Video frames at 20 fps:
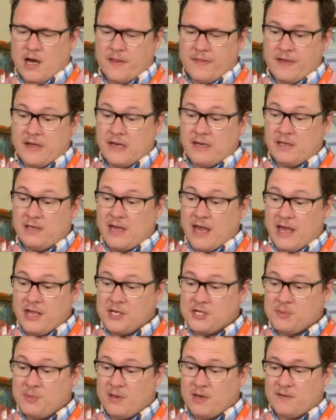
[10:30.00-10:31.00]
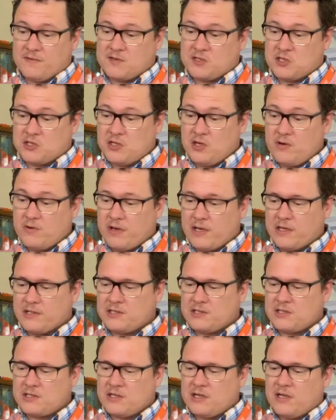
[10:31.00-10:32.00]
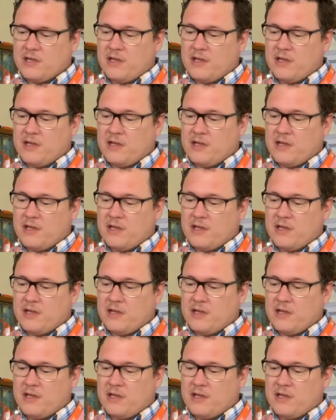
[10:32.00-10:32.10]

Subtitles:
the engagement of students,